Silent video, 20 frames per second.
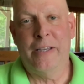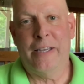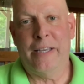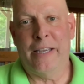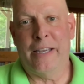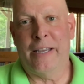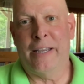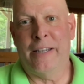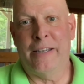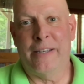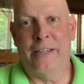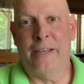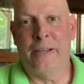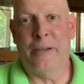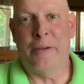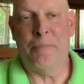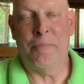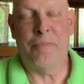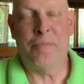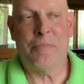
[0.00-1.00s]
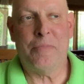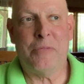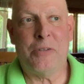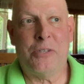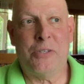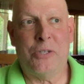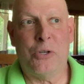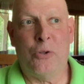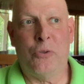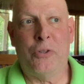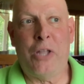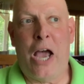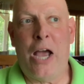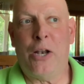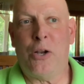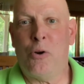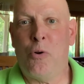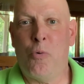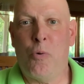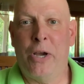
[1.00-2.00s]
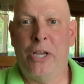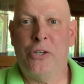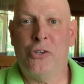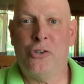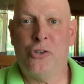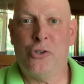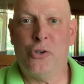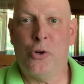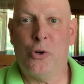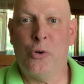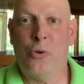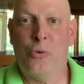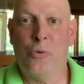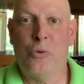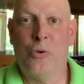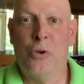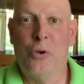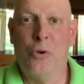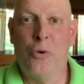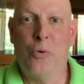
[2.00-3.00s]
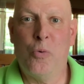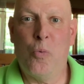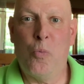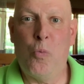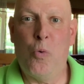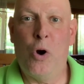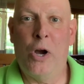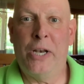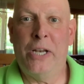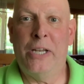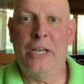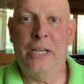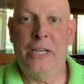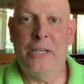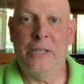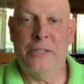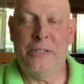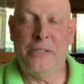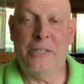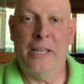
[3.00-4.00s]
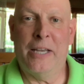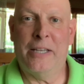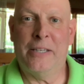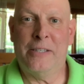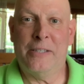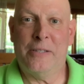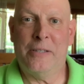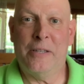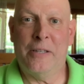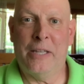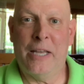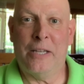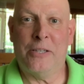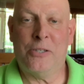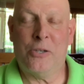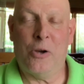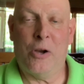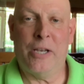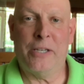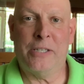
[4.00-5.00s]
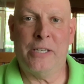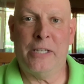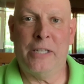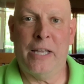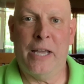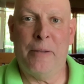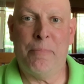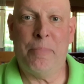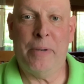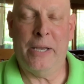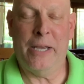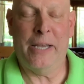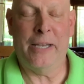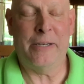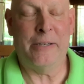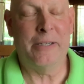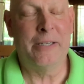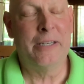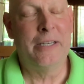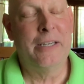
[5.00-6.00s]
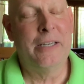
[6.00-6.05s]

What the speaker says: and still not quite sure what it is that's causing that pain.